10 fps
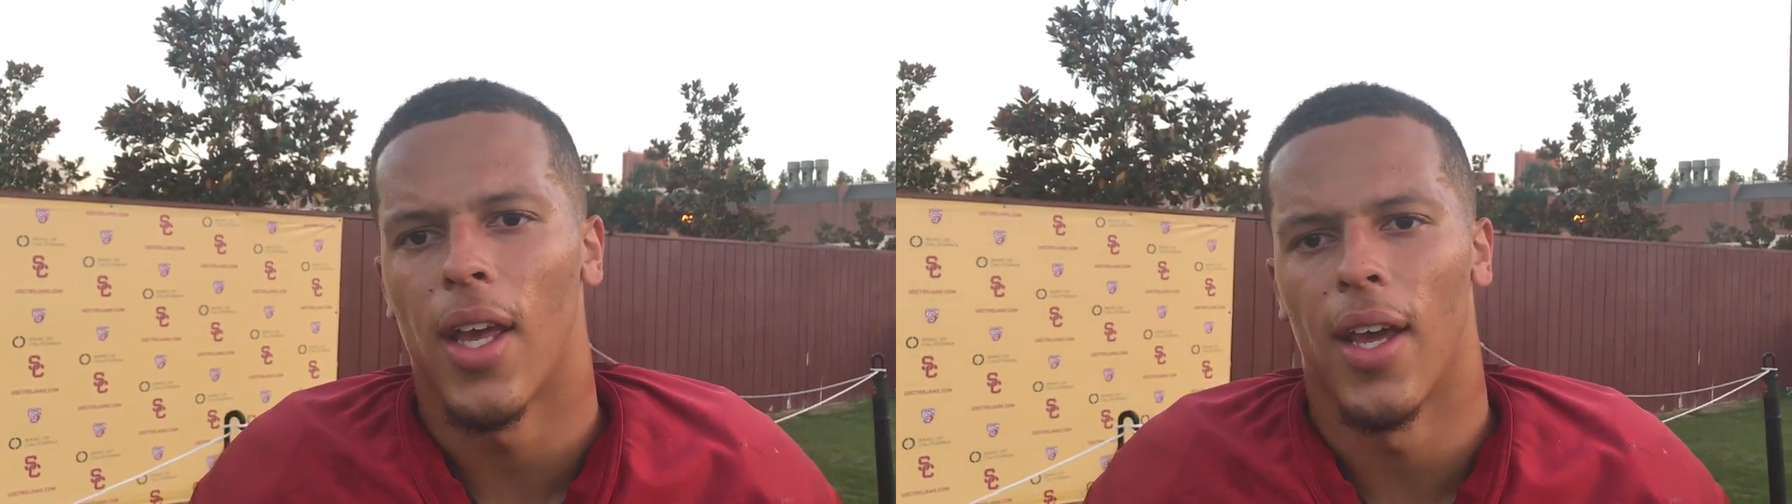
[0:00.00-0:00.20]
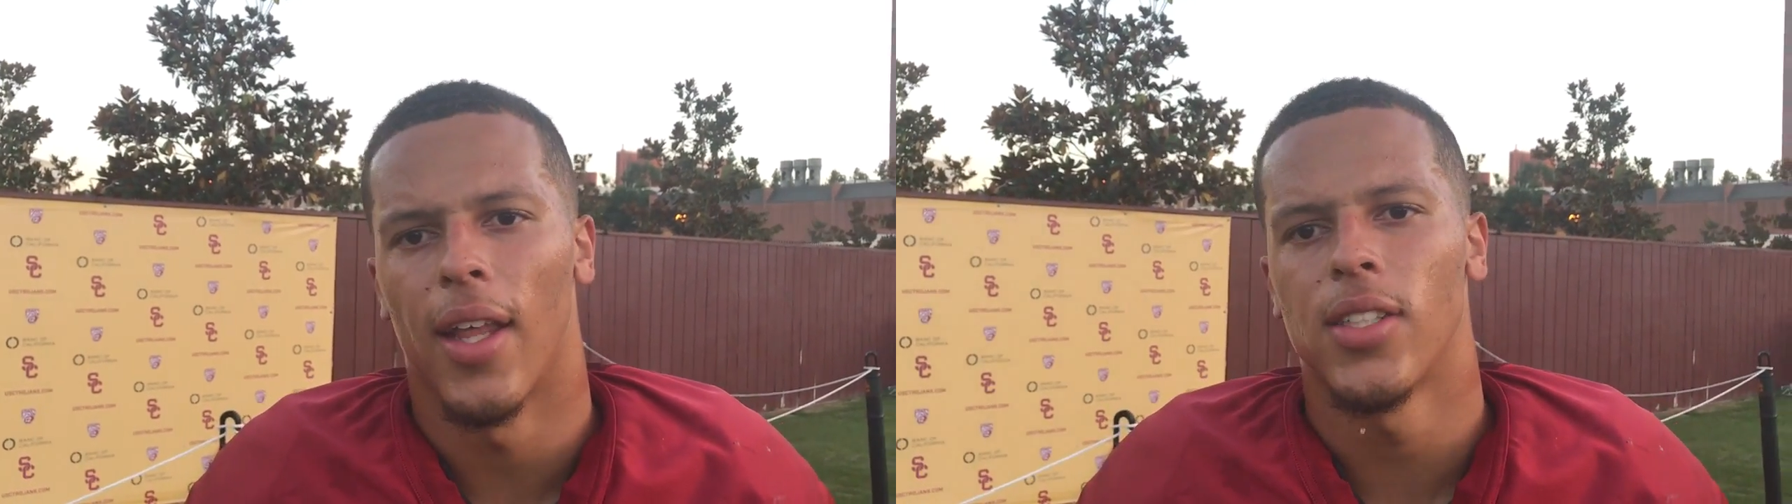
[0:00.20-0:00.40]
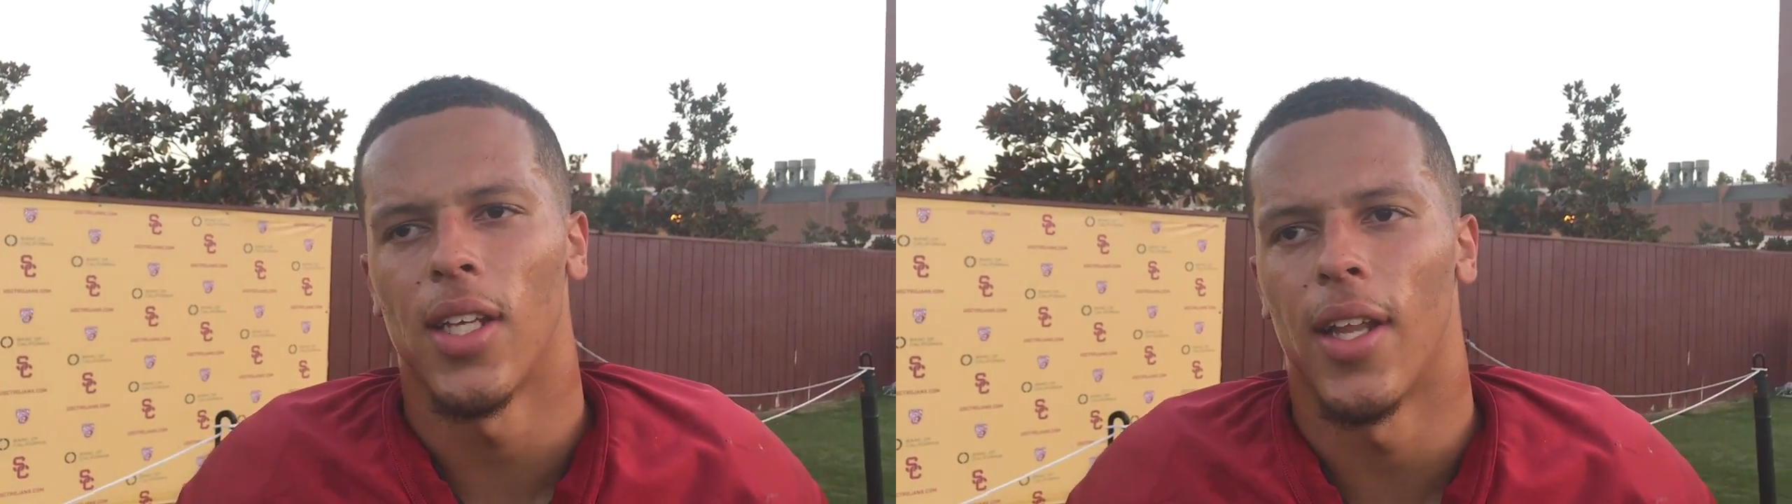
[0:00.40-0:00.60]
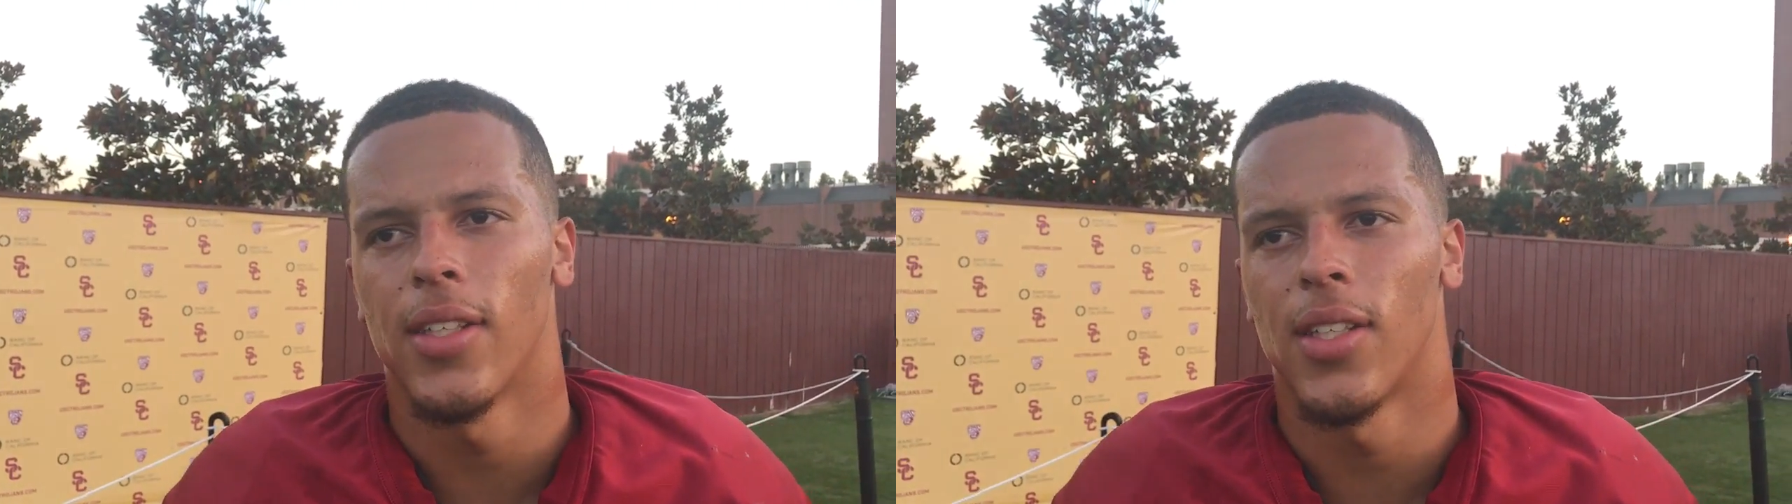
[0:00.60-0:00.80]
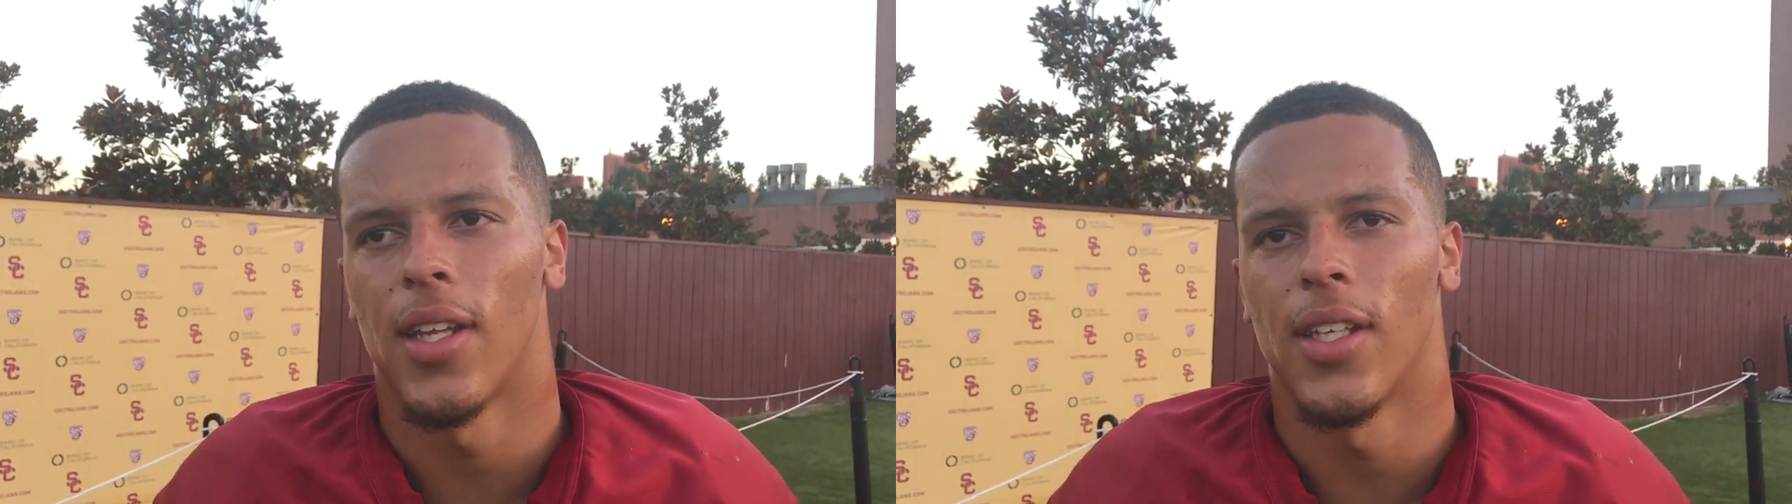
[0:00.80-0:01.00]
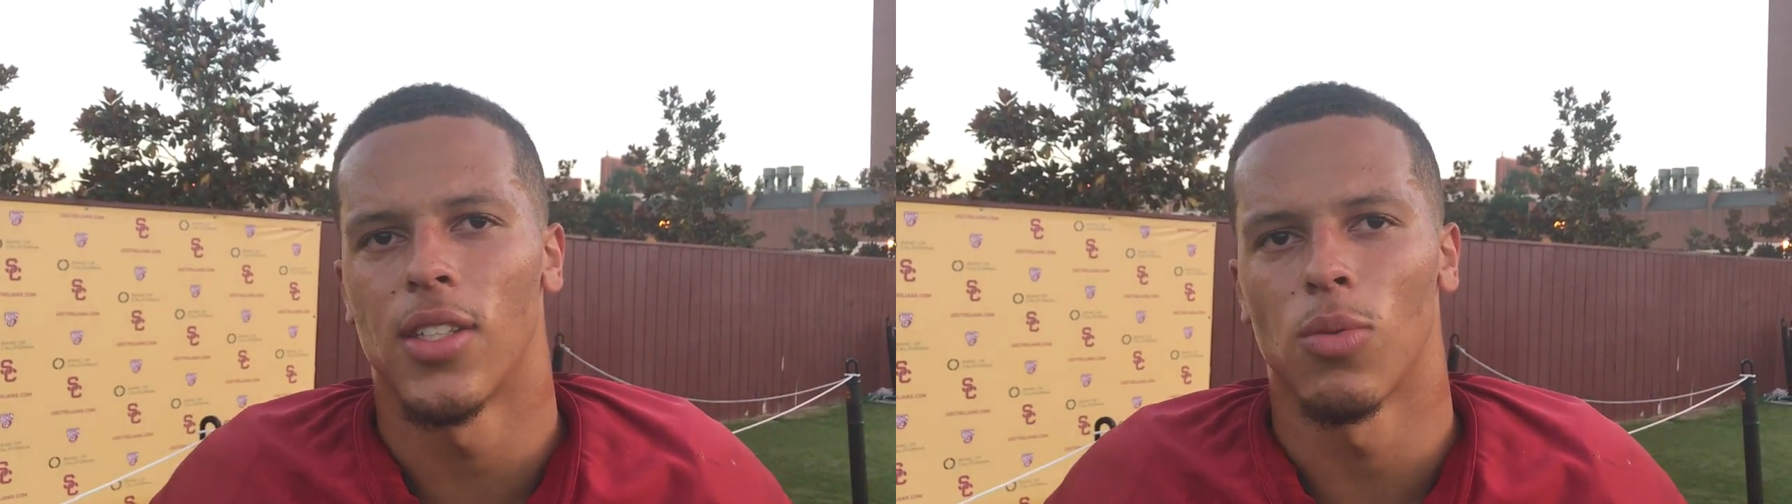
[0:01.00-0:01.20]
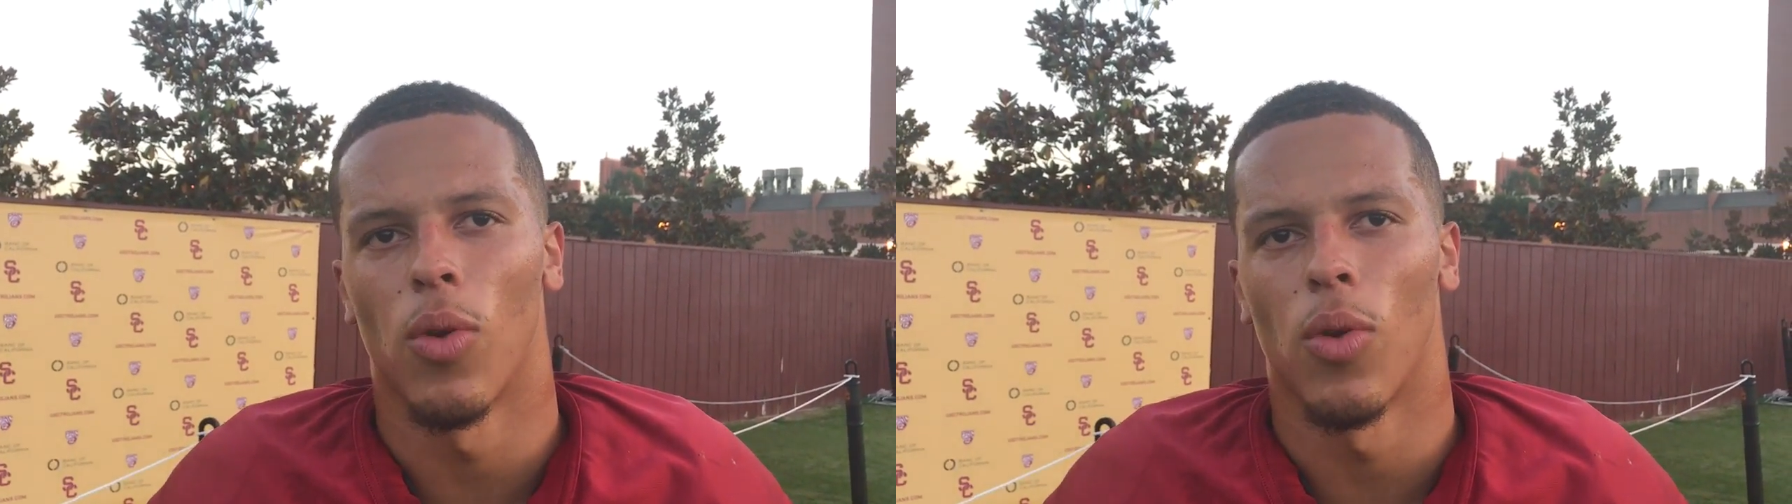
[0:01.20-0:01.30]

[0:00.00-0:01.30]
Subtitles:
Yeah, they said this is